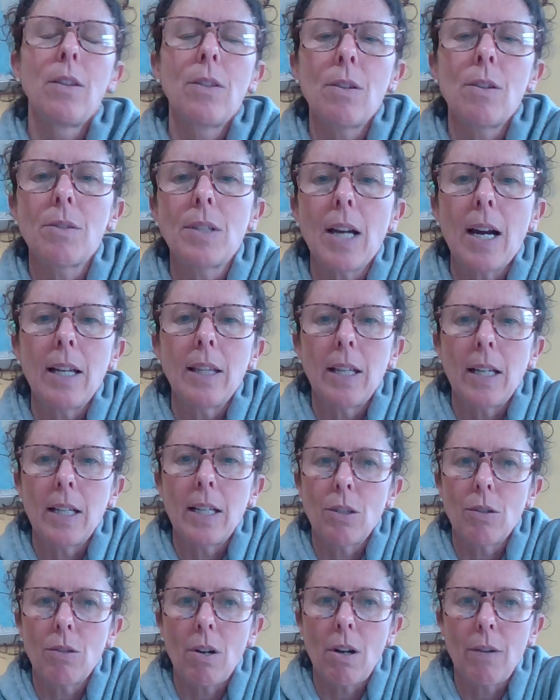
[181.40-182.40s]
Those
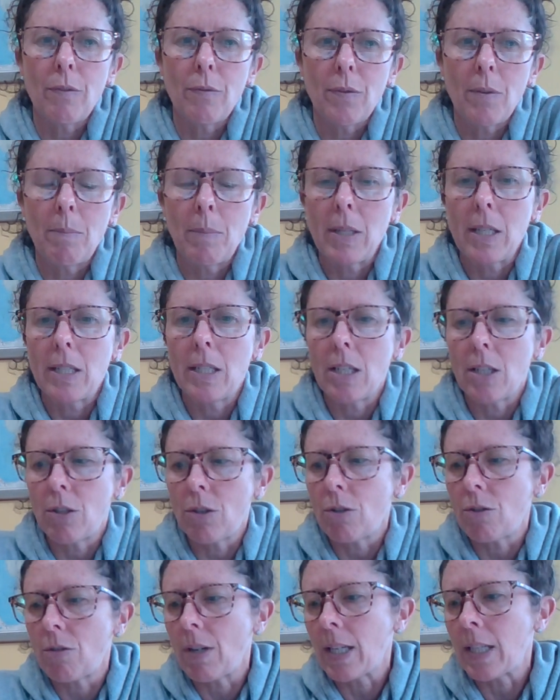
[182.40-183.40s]
guidelines are all from the
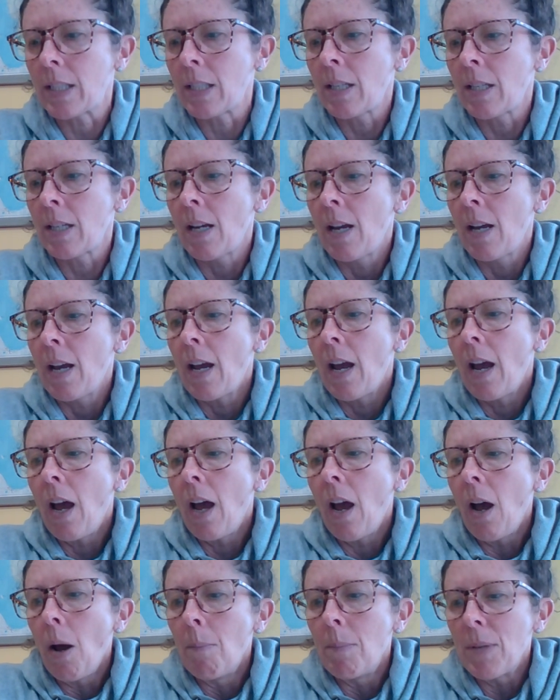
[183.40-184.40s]
district.
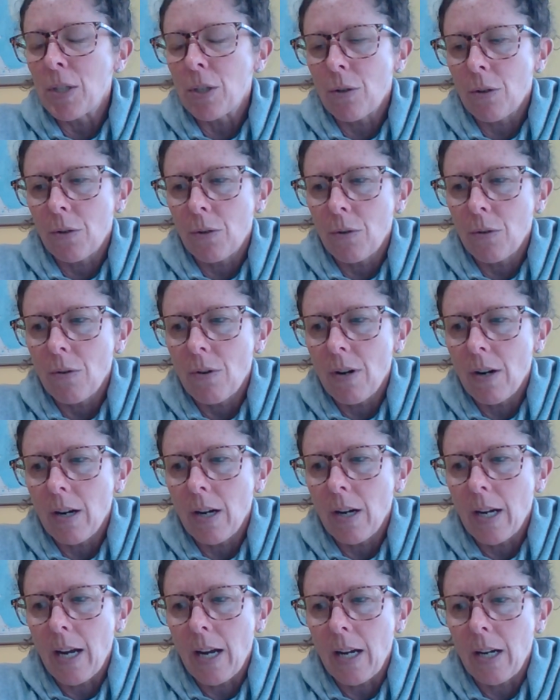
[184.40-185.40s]
Mr. Kruger
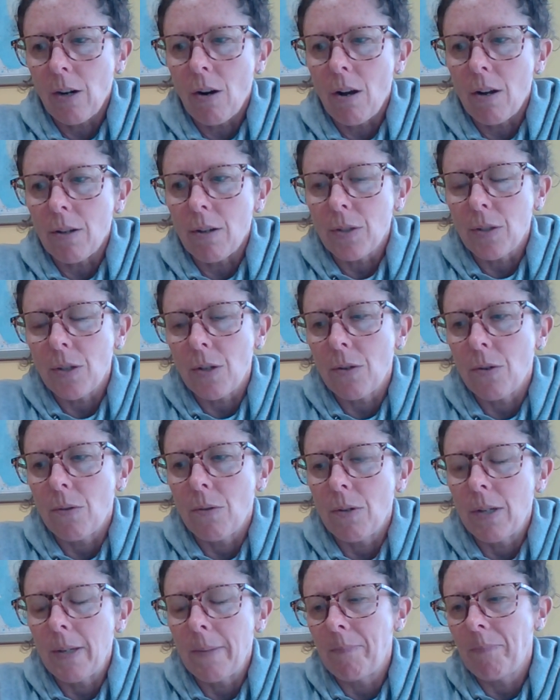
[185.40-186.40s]
and I are
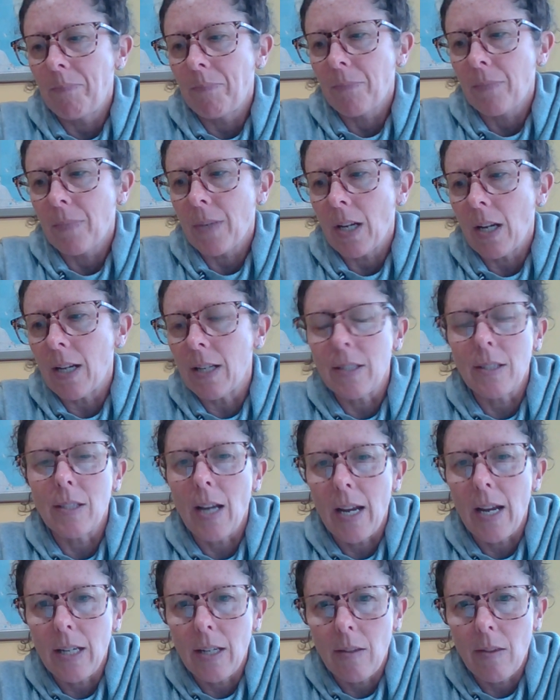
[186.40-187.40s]
also
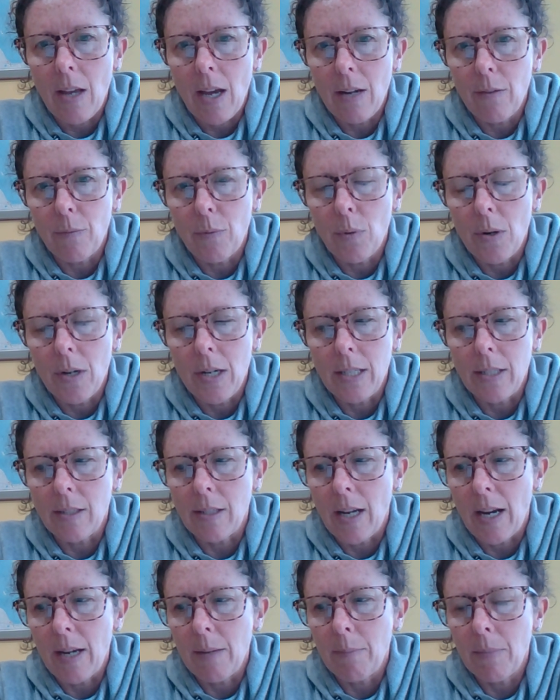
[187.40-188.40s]
assigning that for an
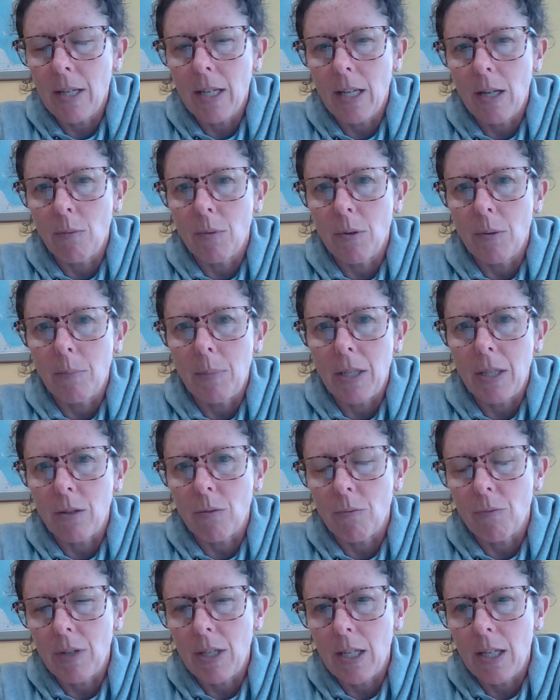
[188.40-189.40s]
assignment. It will be
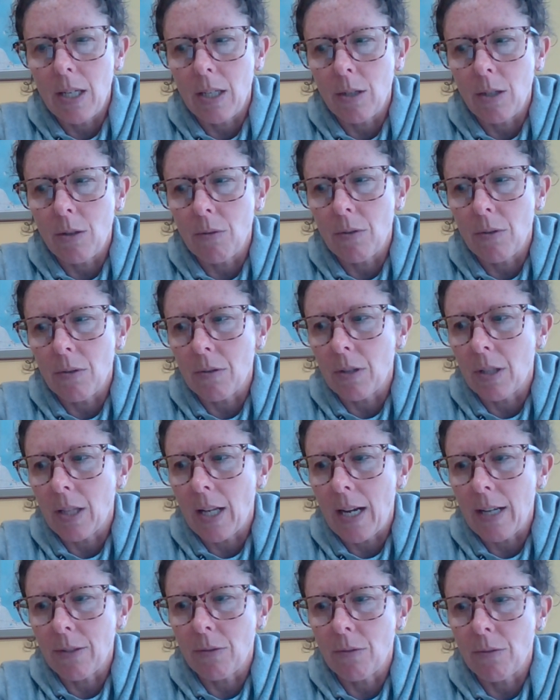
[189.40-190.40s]
in reading Google
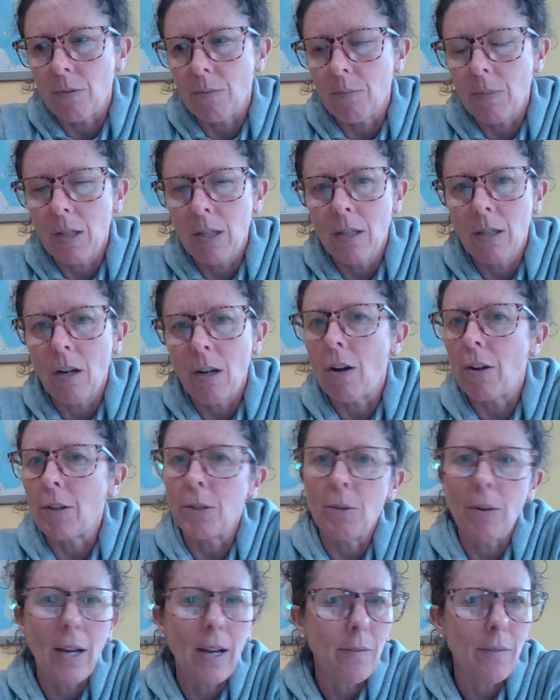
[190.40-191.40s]
Classroom. All
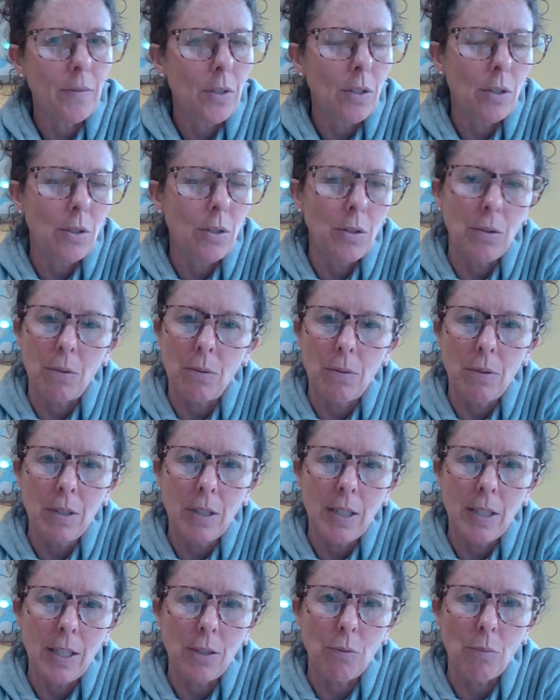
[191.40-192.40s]
you have to do
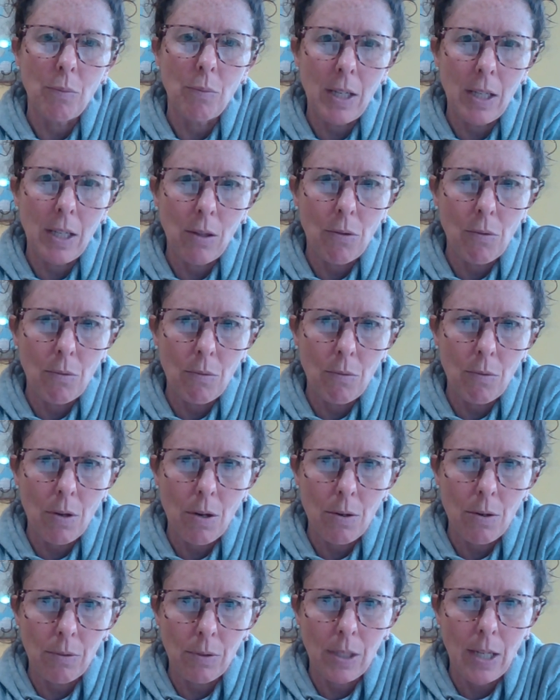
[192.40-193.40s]
is read through
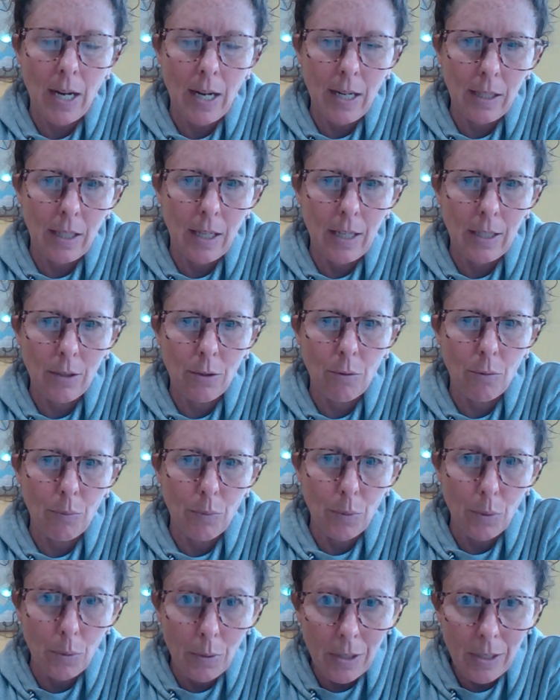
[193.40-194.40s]
those guidelines or
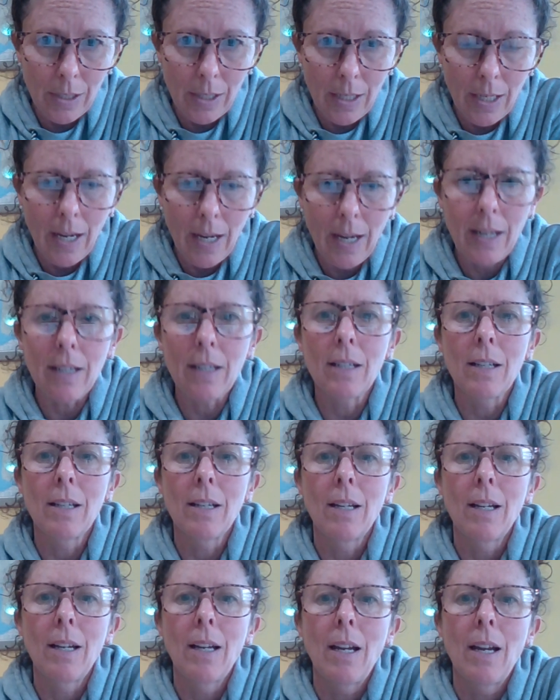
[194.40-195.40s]
rules again,
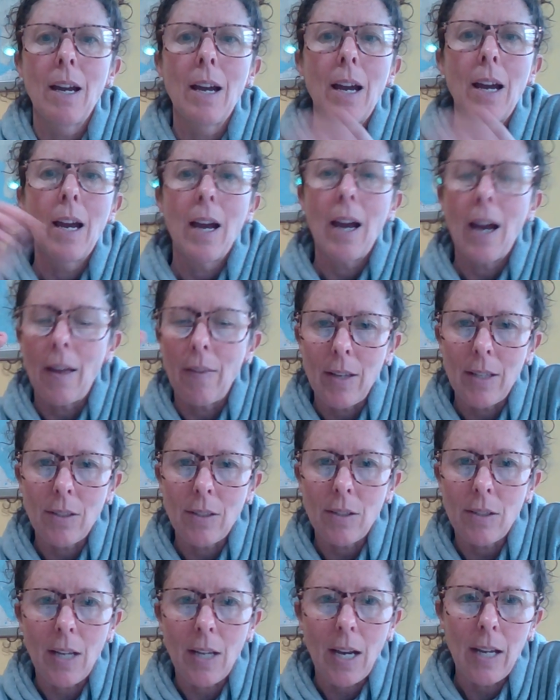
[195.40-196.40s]
and then
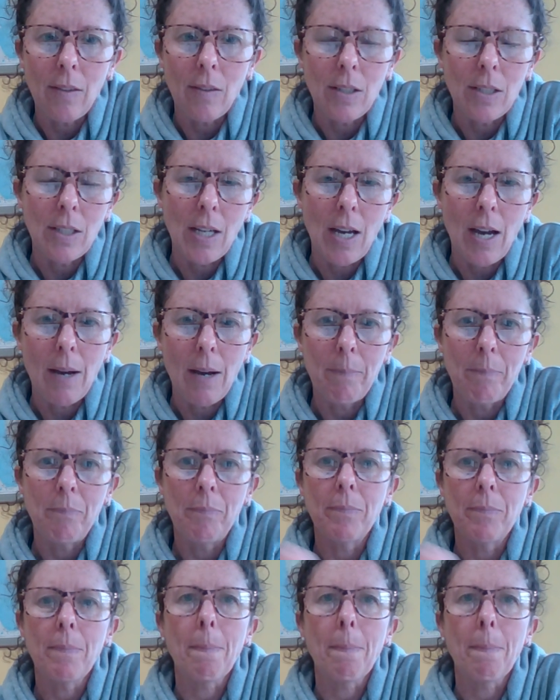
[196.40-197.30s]
sign the top.